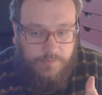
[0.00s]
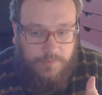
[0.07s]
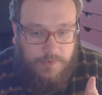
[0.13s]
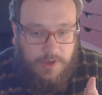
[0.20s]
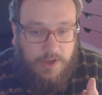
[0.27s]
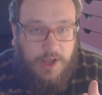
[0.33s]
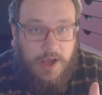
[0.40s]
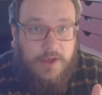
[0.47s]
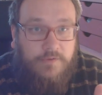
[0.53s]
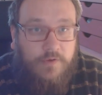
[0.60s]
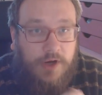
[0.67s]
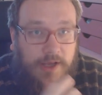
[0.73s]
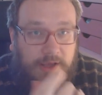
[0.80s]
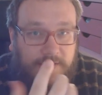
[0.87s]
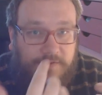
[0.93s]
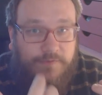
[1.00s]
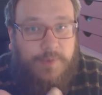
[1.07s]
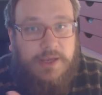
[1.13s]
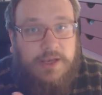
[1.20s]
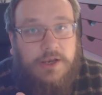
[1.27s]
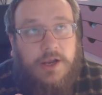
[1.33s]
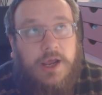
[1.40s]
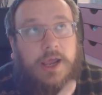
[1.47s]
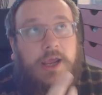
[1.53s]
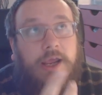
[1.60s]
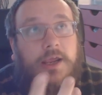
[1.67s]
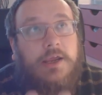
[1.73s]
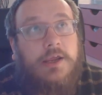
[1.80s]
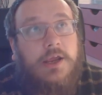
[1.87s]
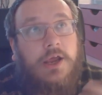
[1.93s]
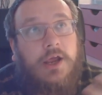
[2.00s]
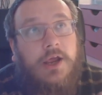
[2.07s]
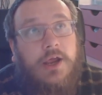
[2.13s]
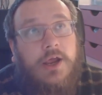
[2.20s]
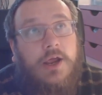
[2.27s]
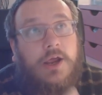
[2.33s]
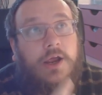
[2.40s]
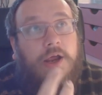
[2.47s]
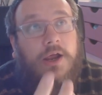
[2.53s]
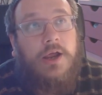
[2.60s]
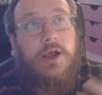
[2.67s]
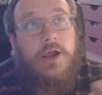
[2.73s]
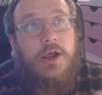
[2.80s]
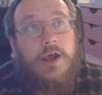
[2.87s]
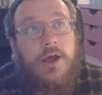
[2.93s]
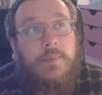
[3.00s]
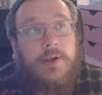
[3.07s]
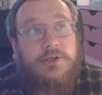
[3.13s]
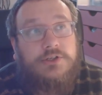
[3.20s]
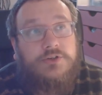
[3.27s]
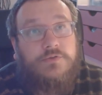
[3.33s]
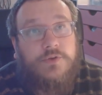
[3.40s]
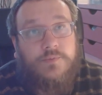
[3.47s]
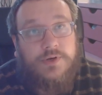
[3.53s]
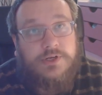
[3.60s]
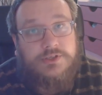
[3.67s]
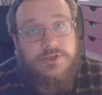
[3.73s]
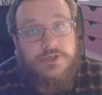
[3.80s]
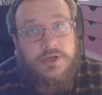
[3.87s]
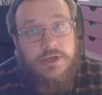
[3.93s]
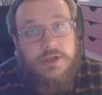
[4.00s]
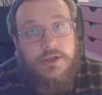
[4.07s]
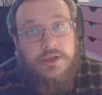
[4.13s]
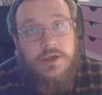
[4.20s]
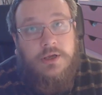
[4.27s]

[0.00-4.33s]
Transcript: I feel there've been a bunch of them recently,